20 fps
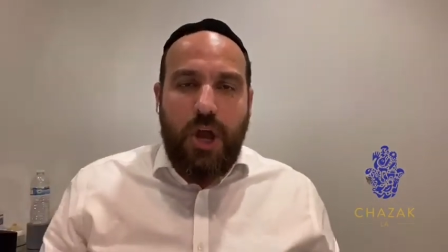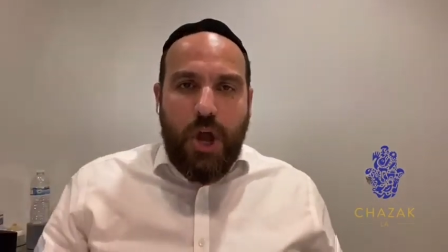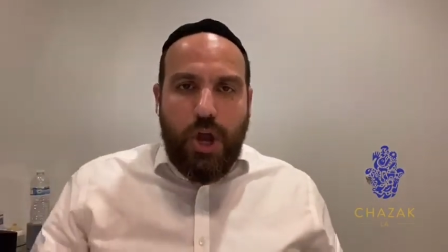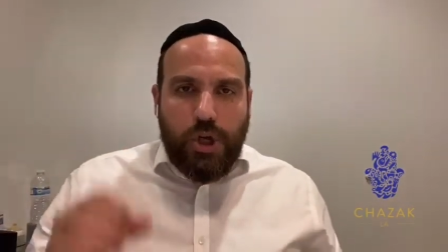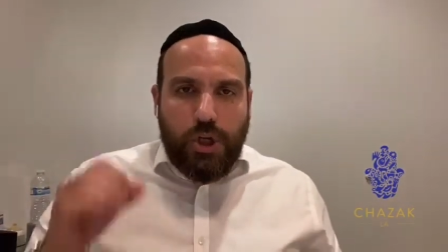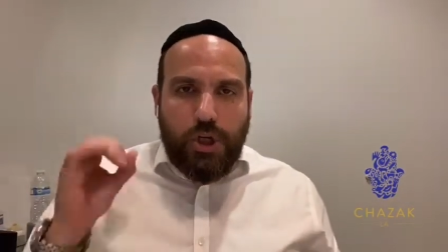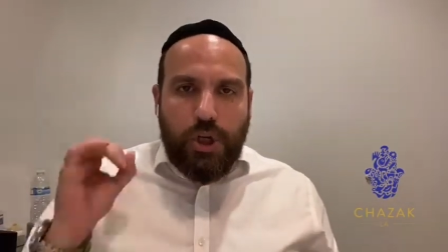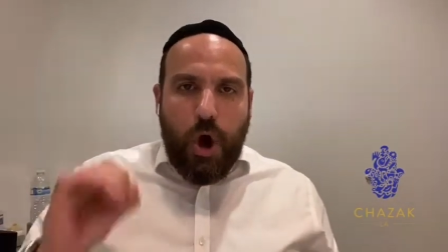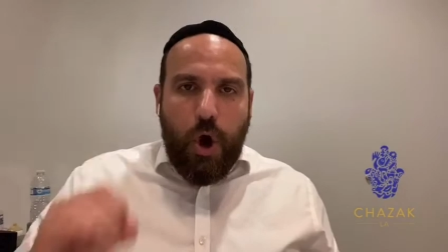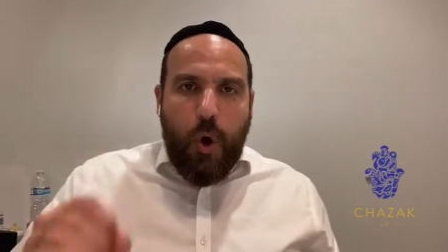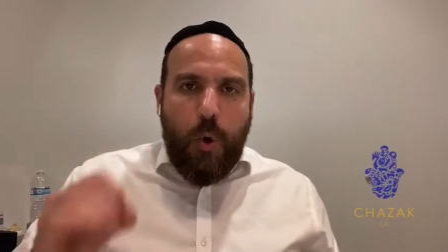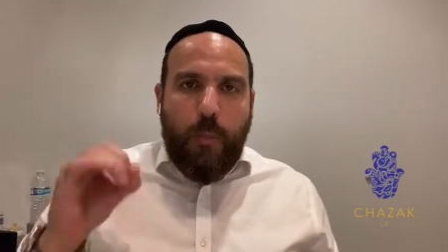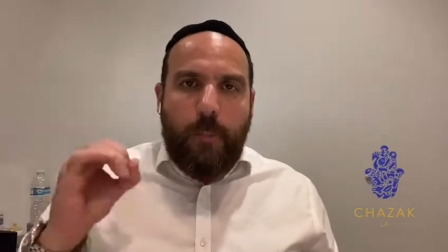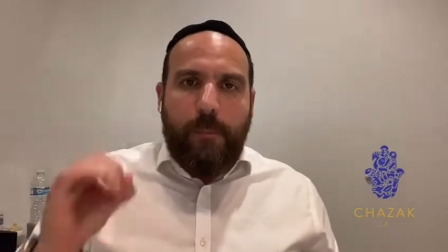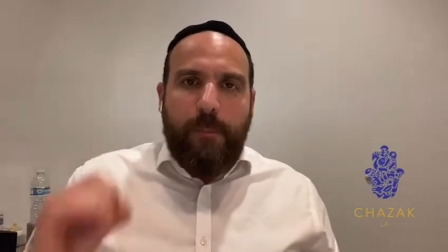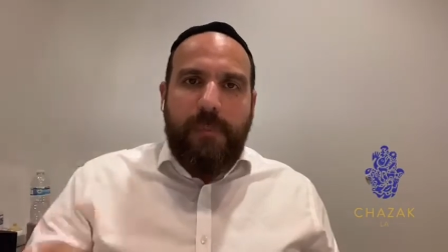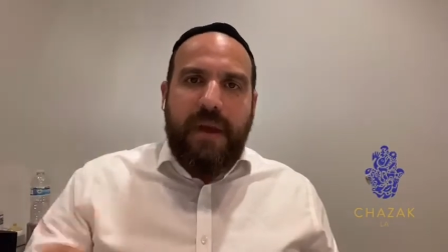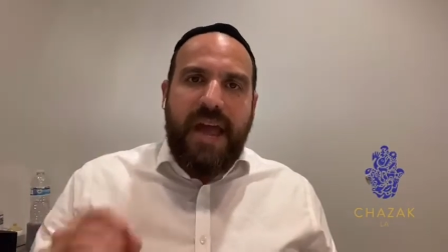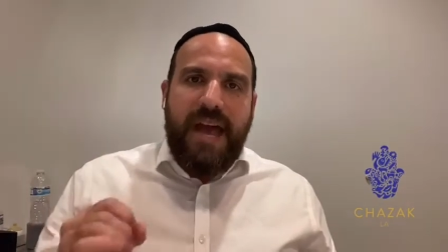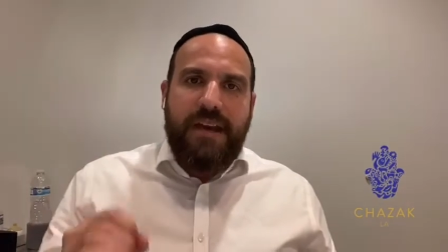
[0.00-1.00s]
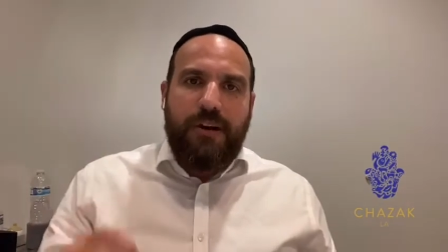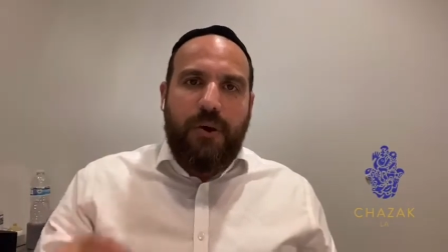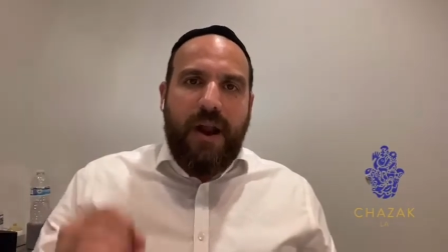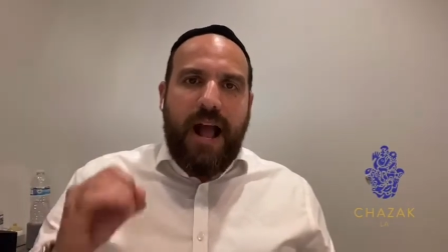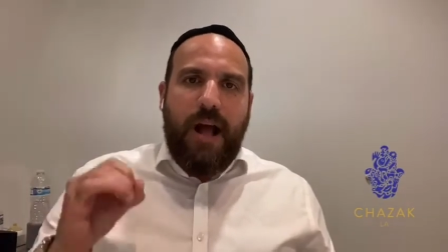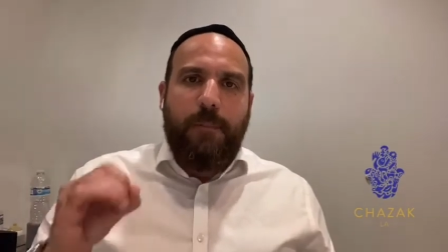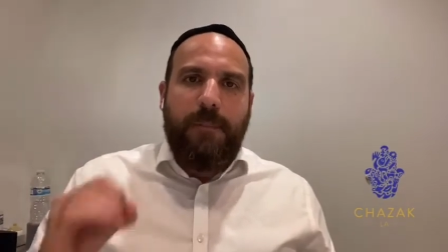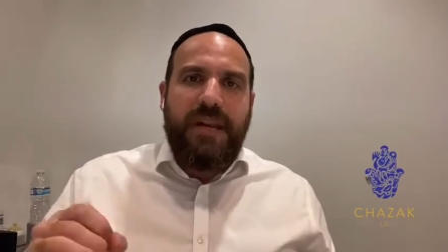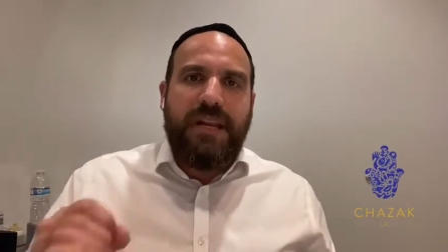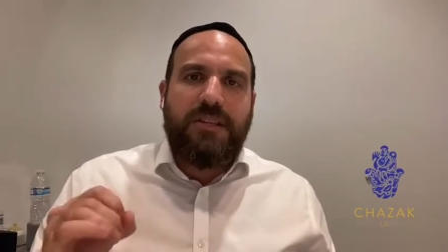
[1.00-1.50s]
no matter
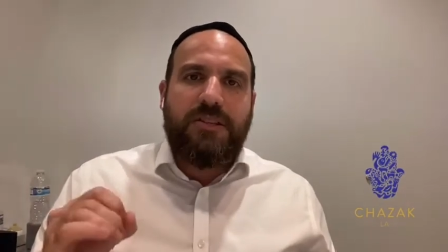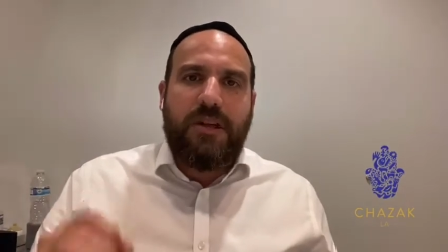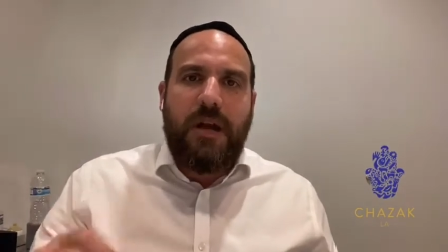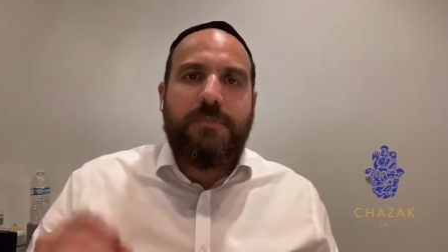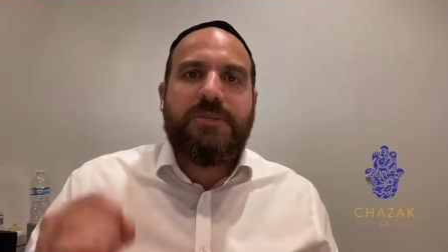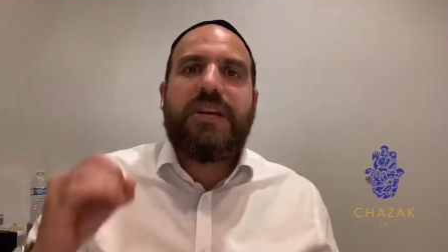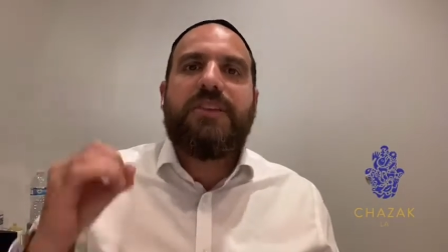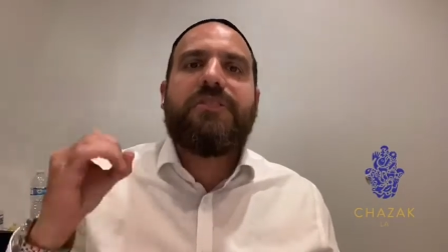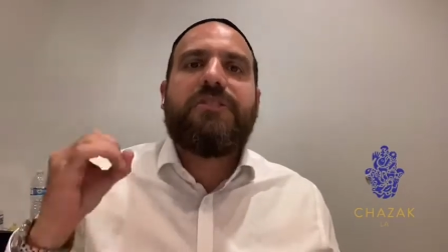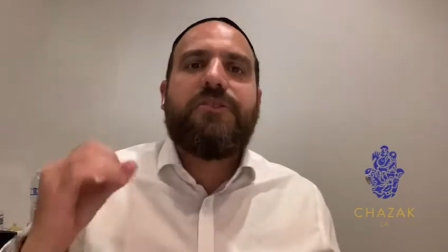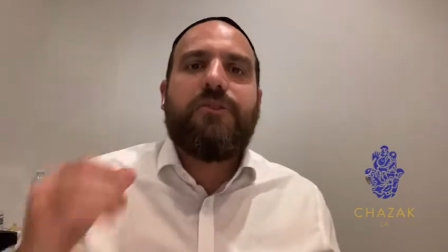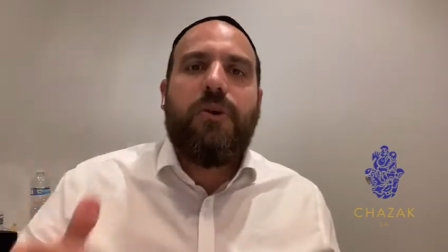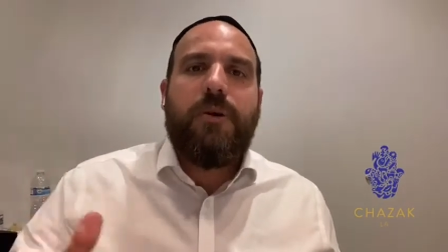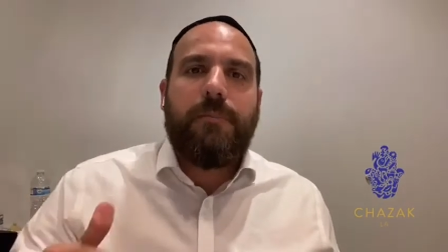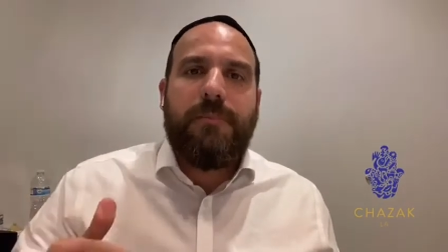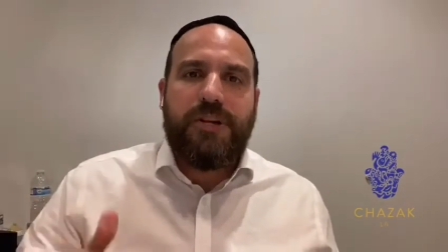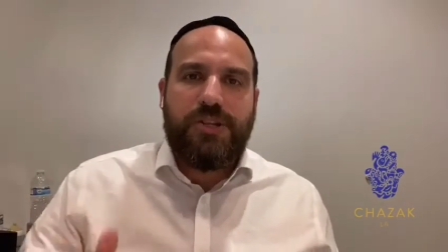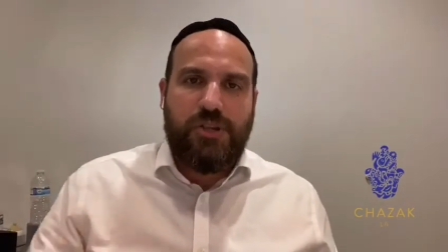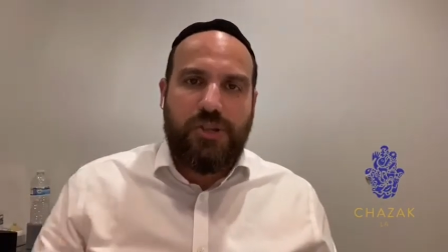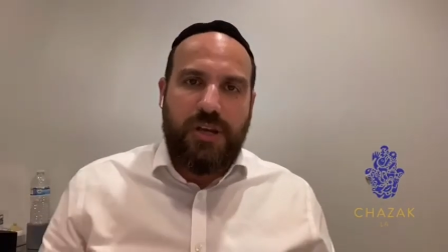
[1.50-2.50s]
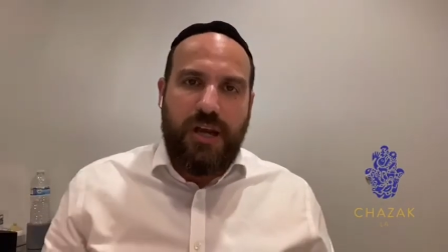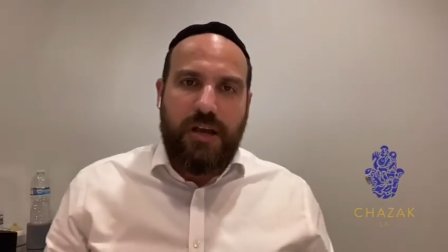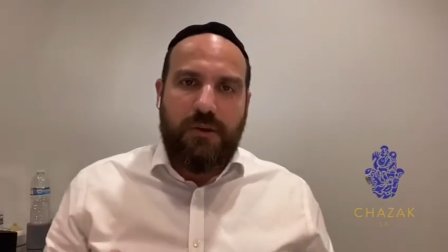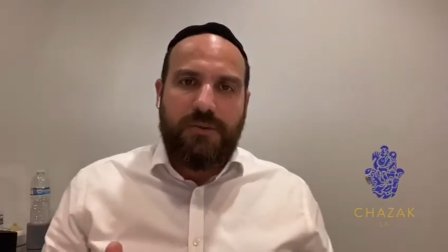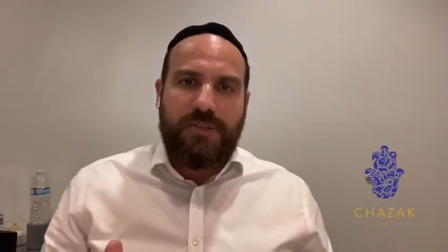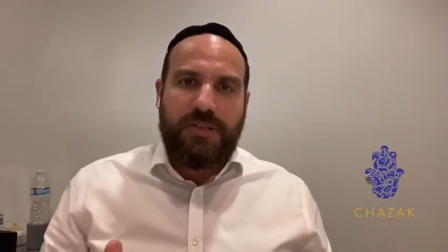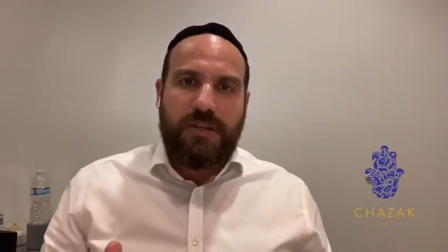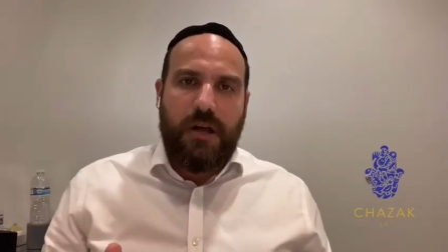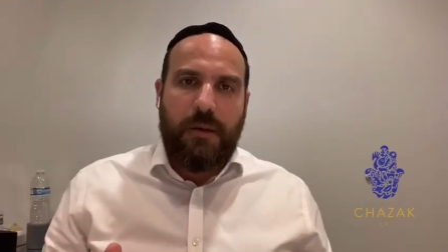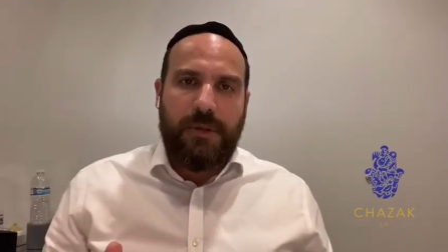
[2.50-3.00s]
how many times I thought Mashiach
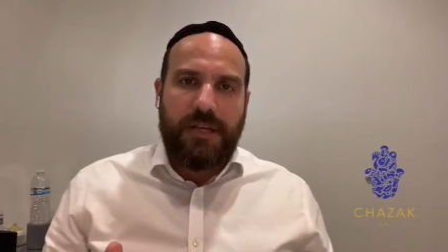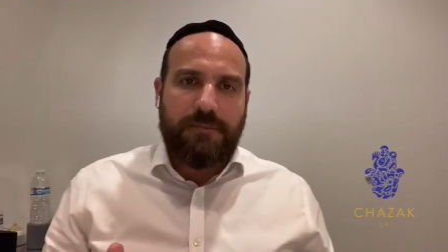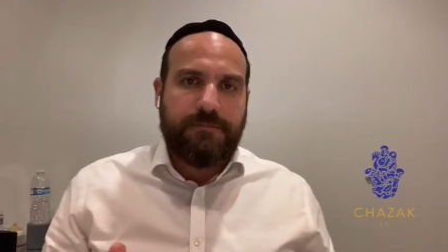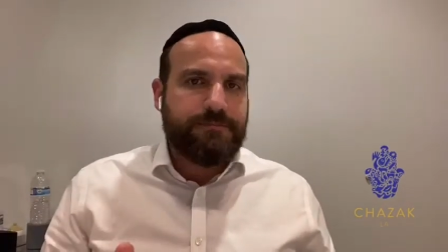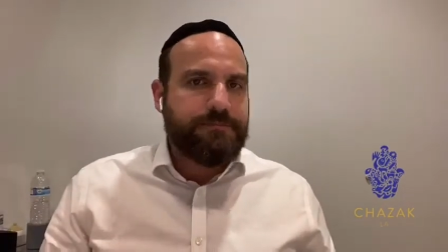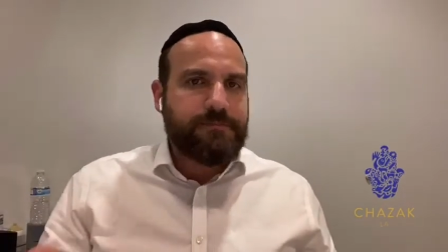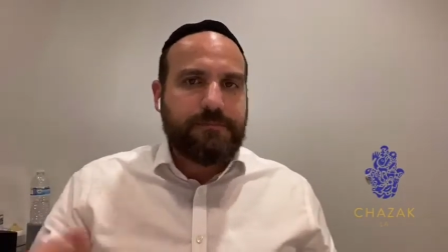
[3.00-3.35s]
was coming,